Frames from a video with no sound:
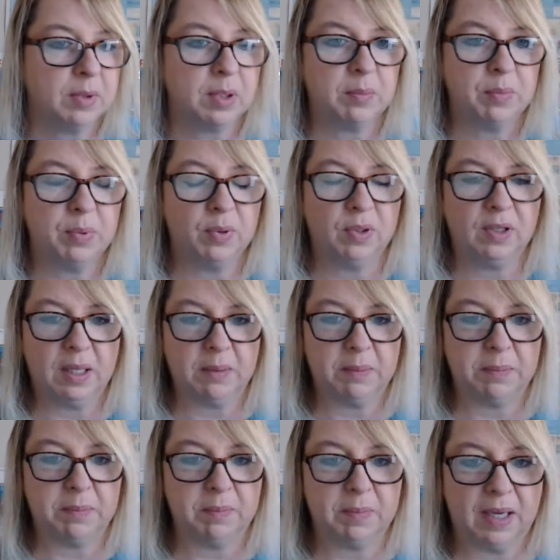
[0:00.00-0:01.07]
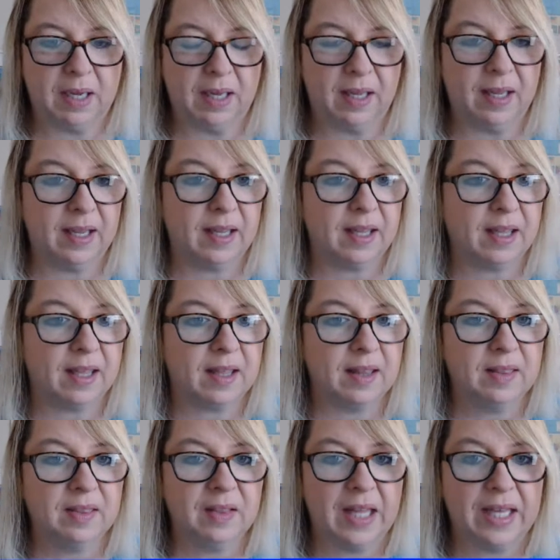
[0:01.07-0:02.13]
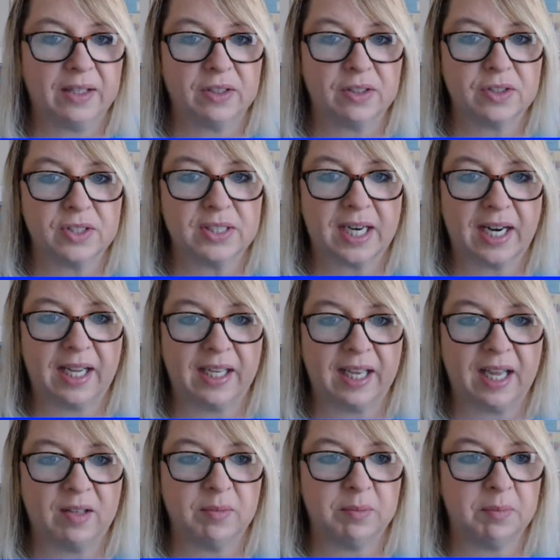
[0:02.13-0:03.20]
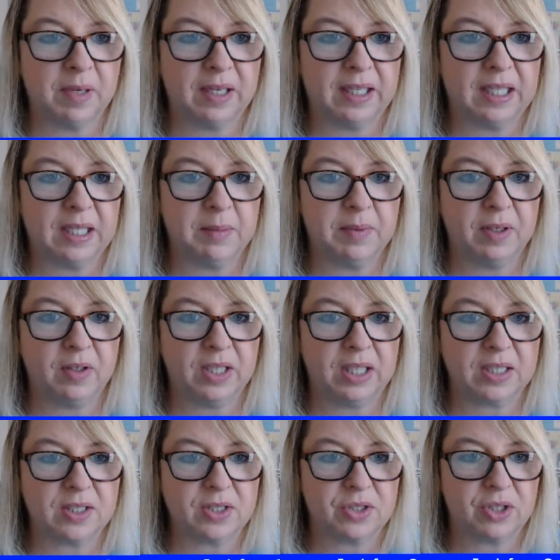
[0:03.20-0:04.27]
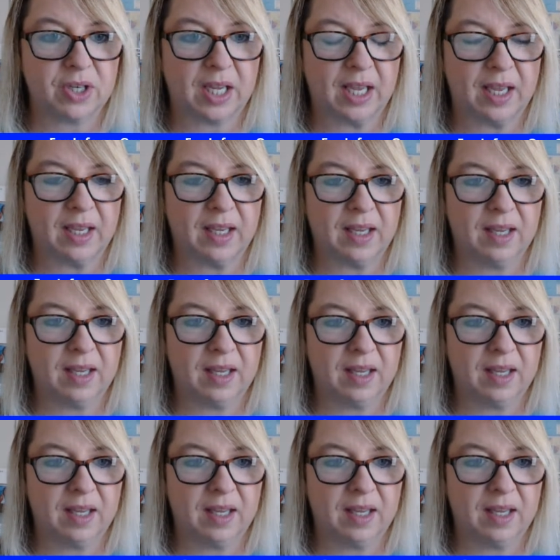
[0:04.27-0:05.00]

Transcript: Let me pull up my letters that I got in my email yesterday.